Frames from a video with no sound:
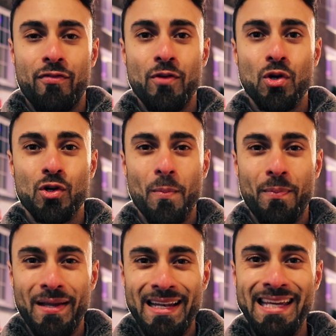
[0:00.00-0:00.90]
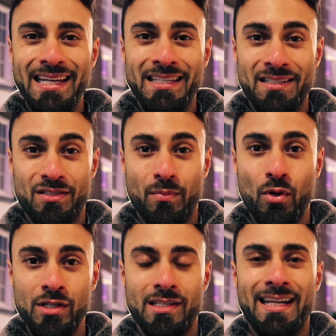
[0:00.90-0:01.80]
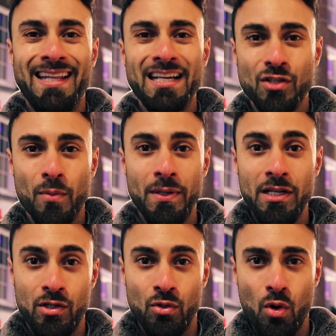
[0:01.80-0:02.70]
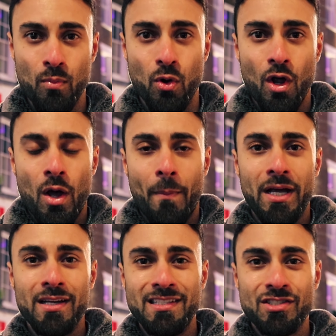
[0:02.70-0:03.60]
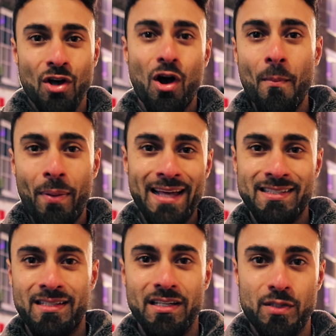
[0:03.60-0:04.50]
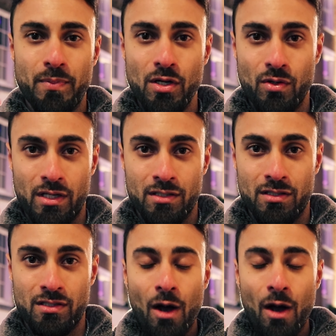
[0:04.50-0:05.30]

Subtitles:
feel completely disappointed, and that's completely normal because it's an unpleasant experience.